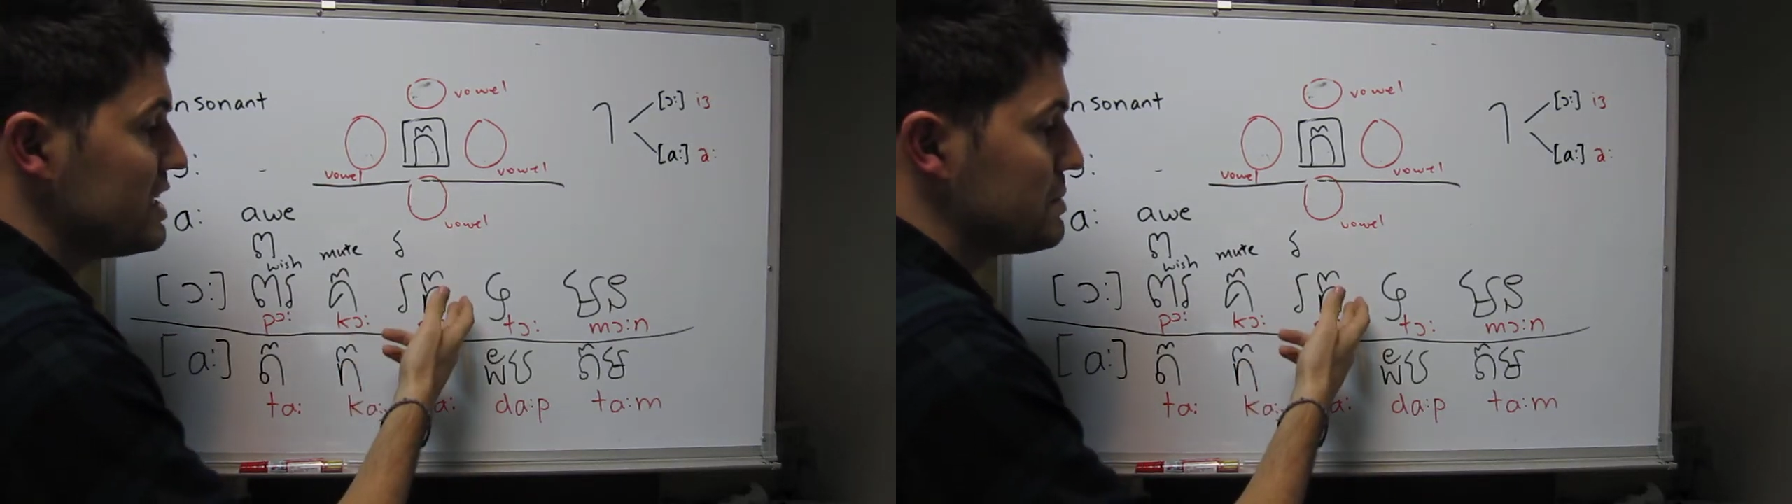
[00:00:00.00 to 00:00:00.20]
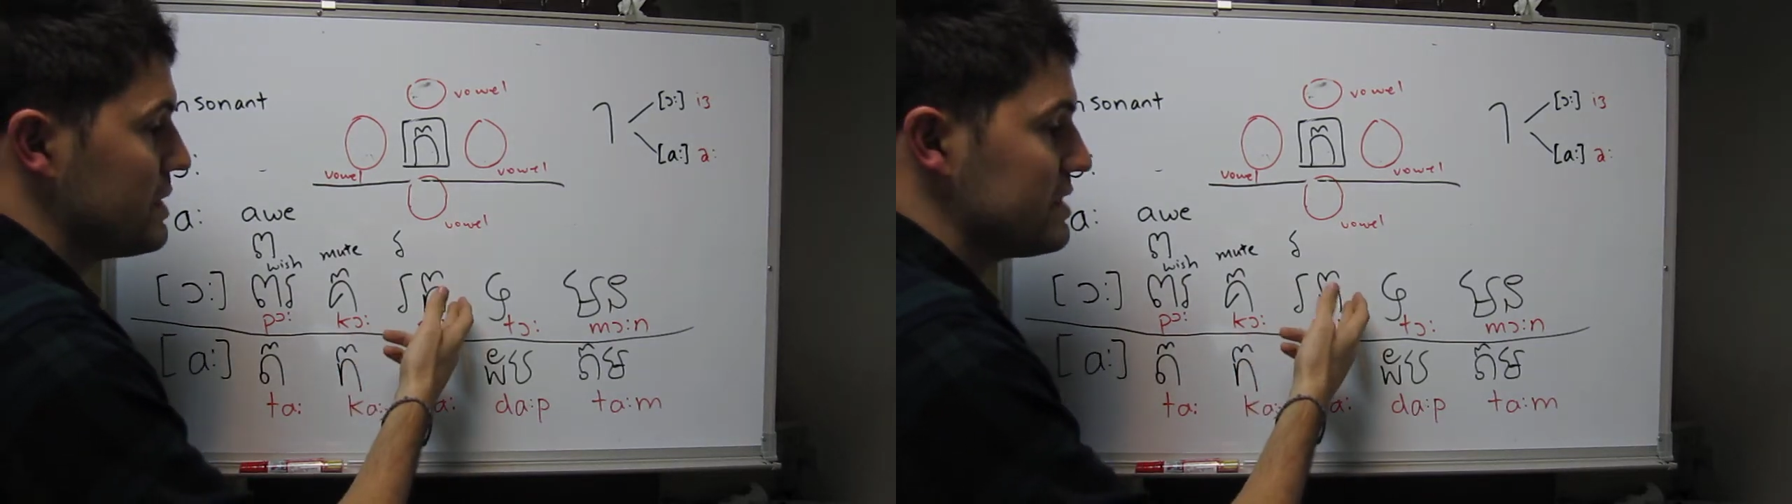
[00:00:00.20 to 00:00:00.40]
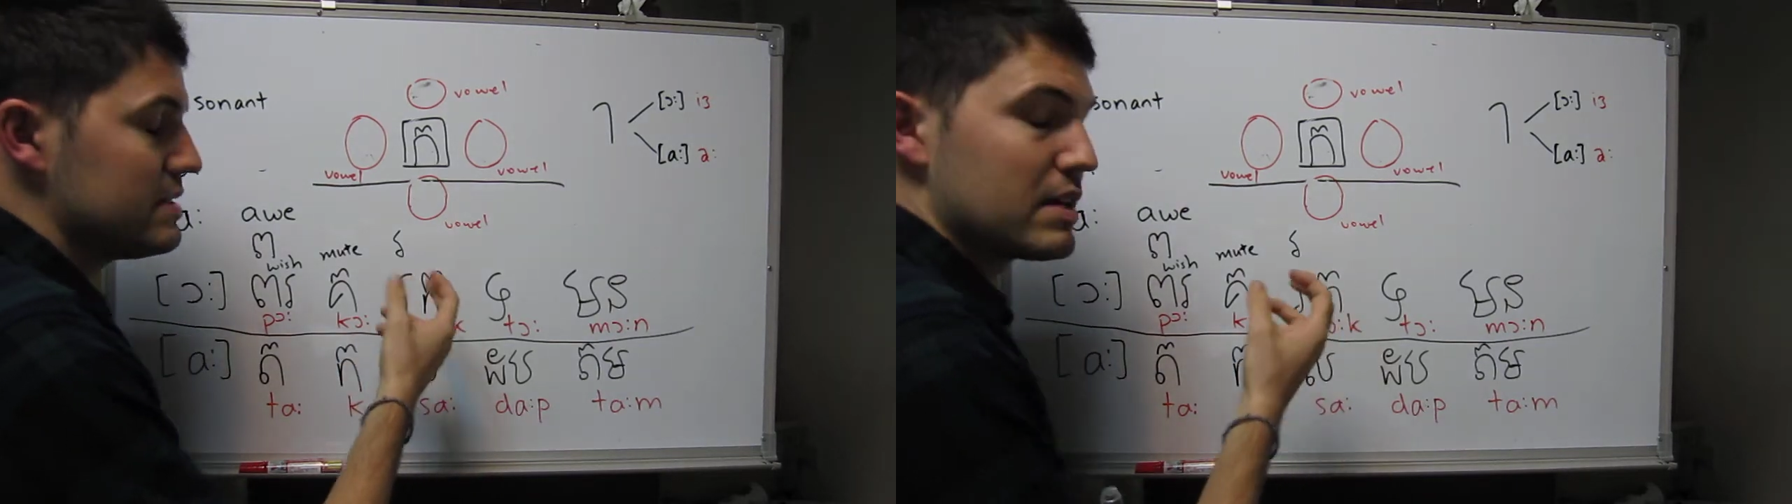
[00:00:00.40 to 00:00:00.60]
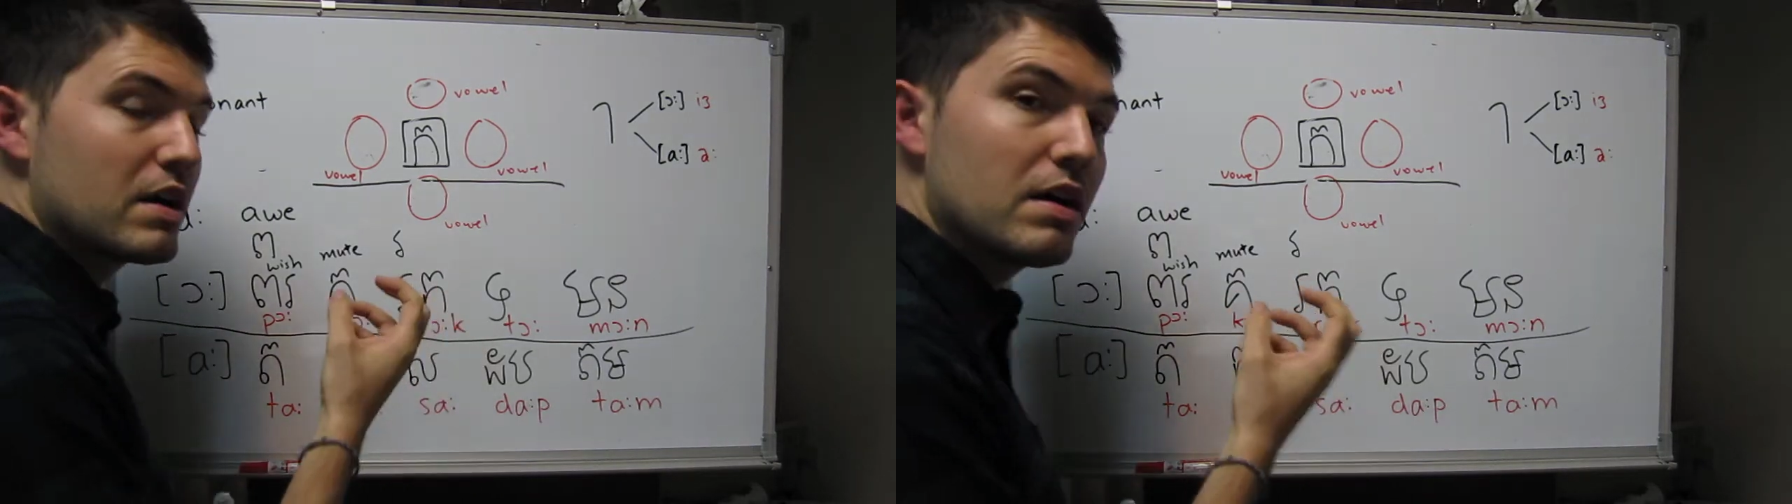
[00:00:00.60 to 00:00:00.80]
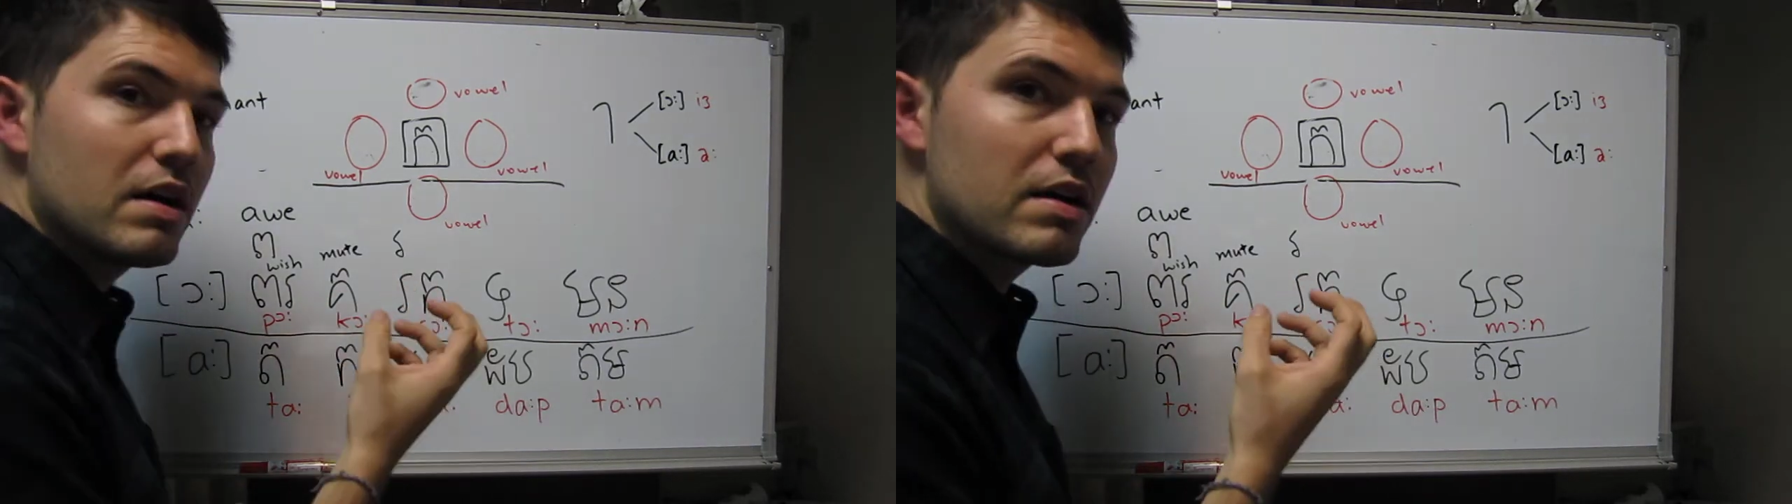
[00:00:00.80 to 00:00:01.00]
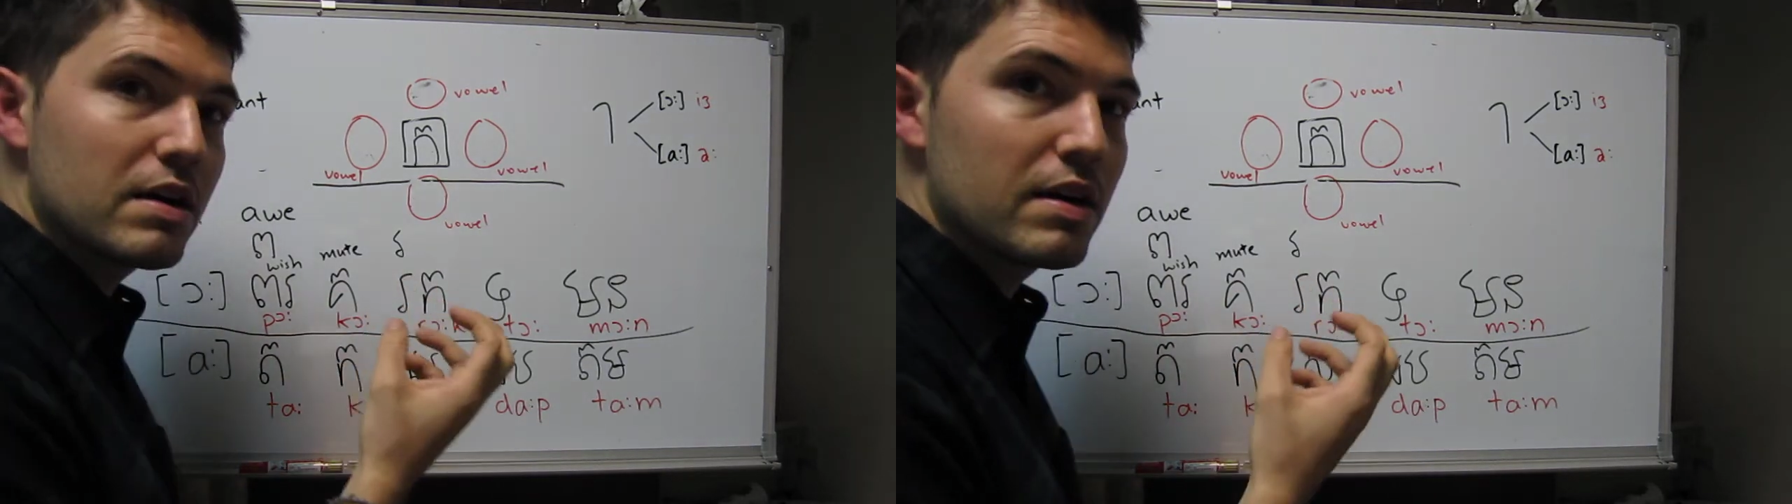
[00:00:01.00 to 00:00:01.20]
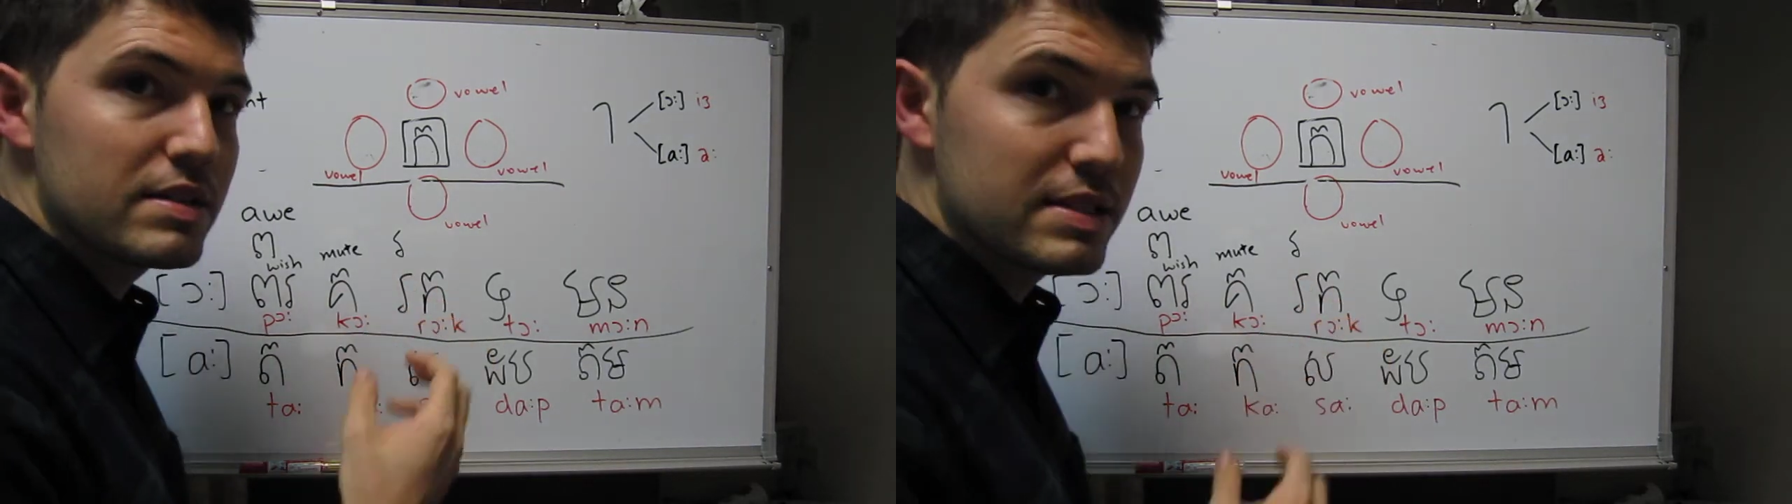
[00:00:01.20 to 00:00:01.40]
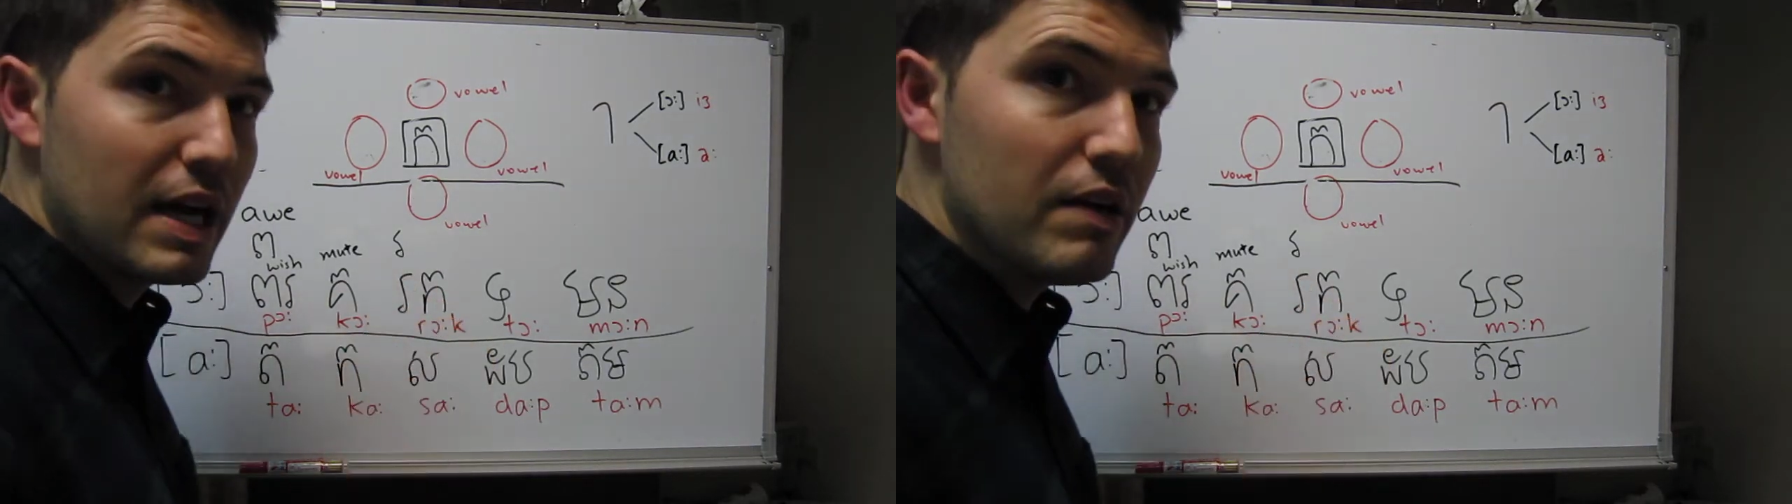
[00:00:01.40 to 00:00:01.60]
it's pronounced as a k
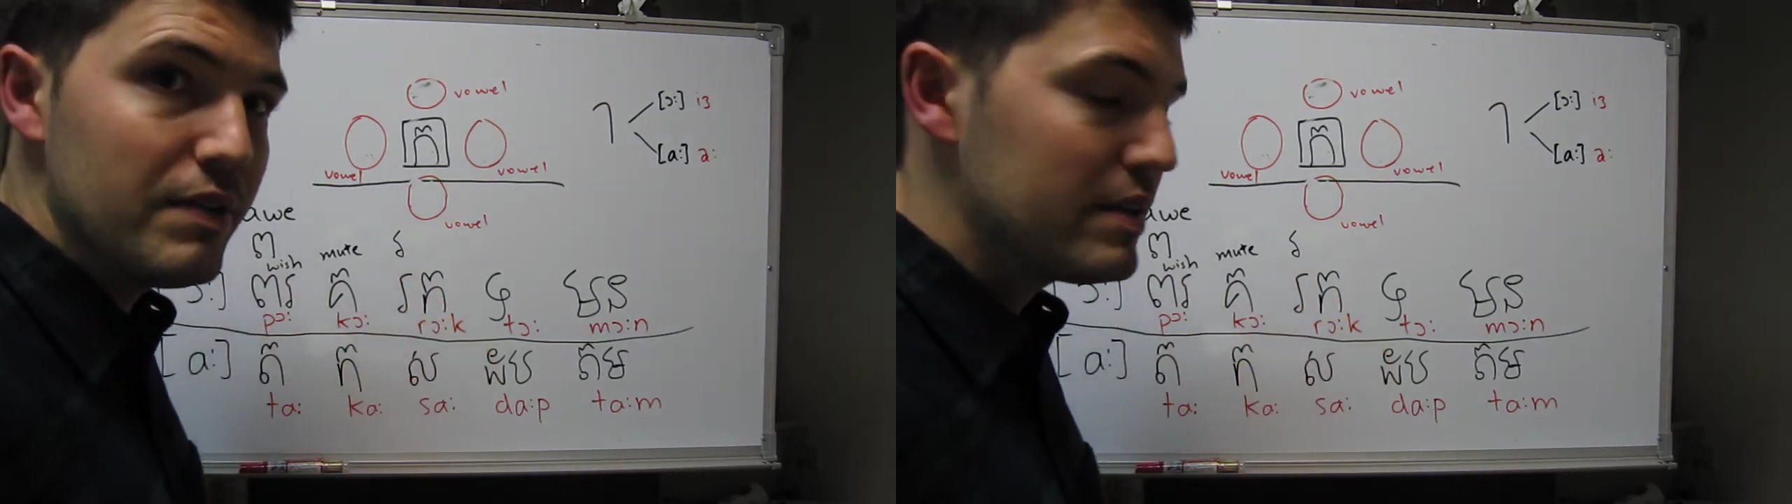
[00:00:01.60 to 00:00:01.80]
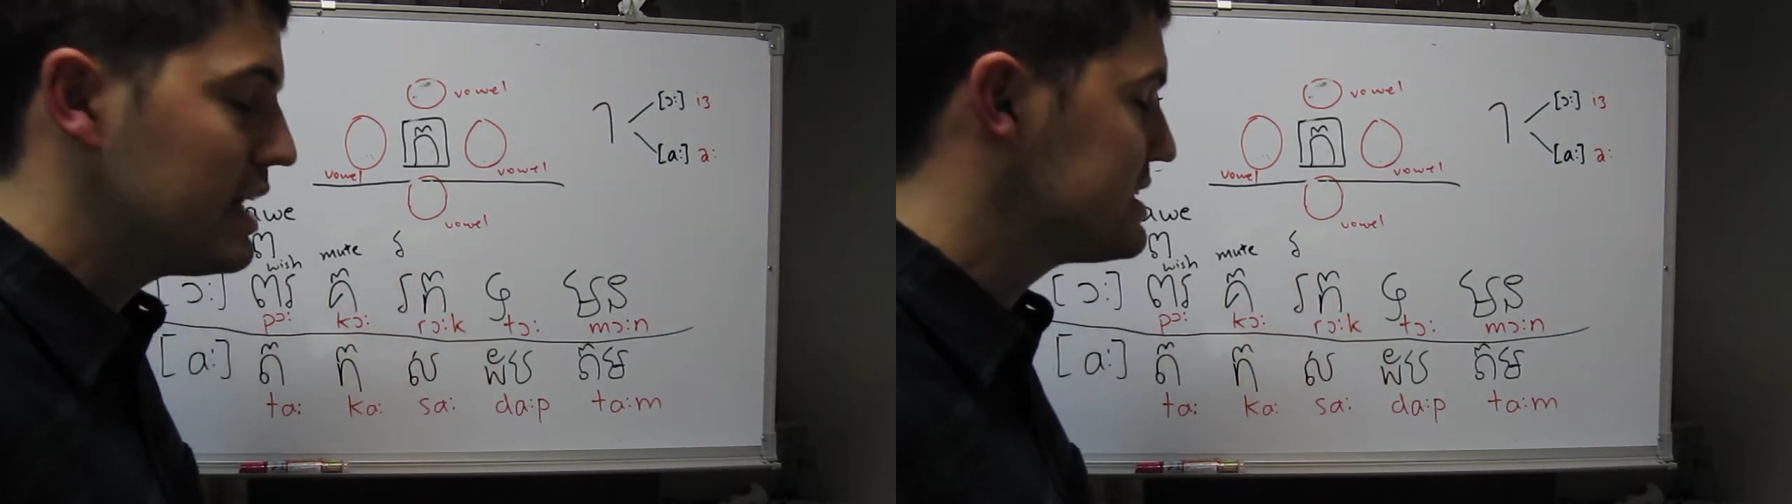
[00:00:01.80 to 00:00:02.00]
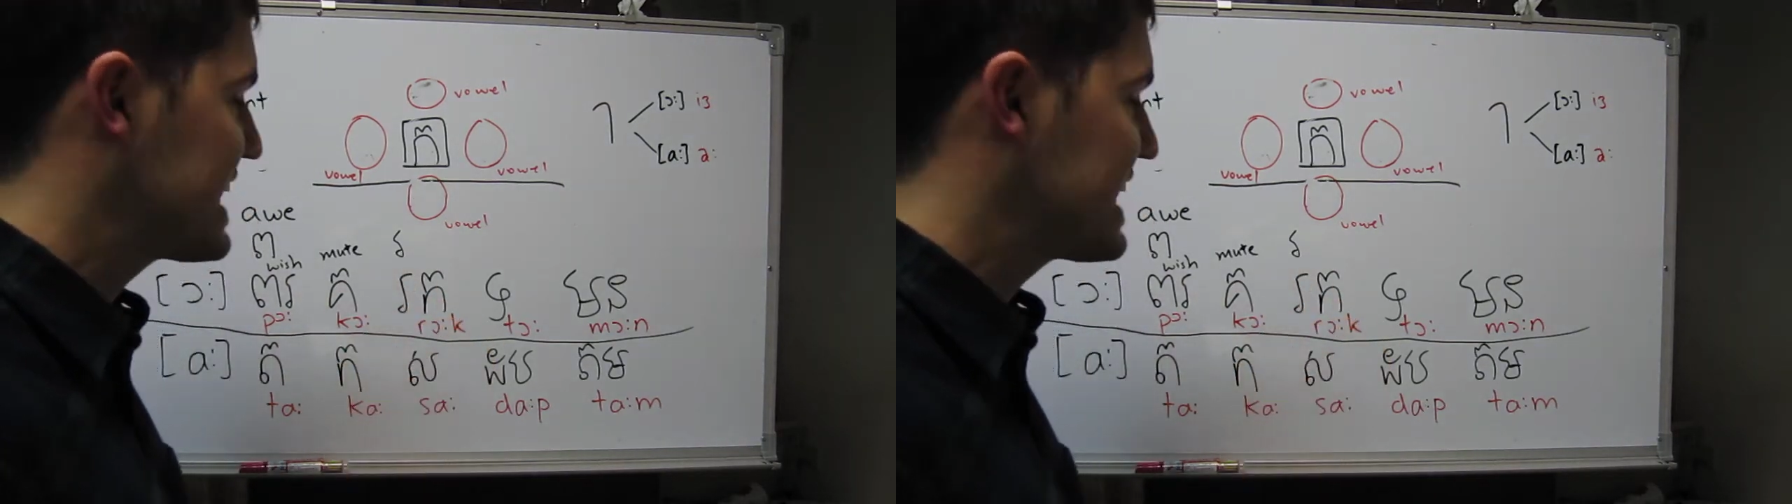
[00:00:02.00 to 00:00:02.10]
sound, as a